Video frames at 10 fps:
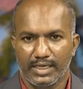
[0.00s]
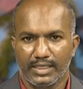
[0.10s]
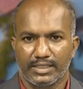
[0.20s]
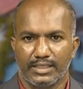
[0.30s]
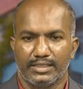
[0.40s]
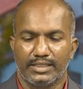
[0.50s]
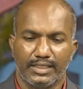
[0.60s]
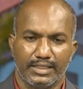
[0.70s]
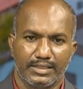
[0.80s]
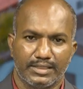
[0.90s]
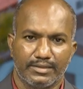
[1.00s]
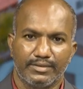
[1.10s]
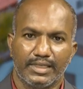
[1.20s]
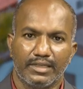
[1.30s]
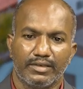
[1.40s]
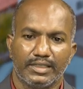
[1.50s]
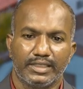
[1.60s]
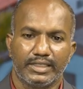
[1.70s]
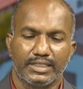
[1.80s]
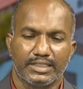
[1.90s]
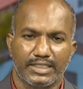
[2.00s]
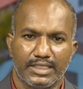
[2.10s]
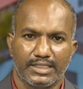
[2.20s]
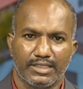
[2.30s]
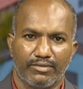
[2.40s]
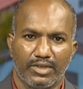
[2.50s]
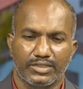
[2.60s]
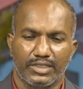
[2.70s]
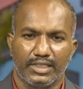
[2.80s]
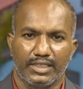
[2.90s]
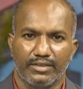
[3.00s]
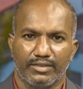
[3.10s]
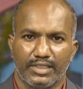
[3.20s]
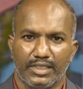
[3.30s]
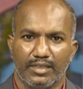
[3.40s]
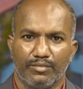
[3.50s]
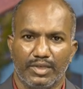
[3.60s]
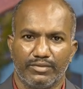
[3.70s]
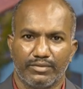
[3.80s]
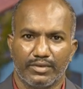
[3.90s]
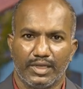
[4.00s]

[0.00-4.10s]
induction says whenever there is change in flux linking with the EMF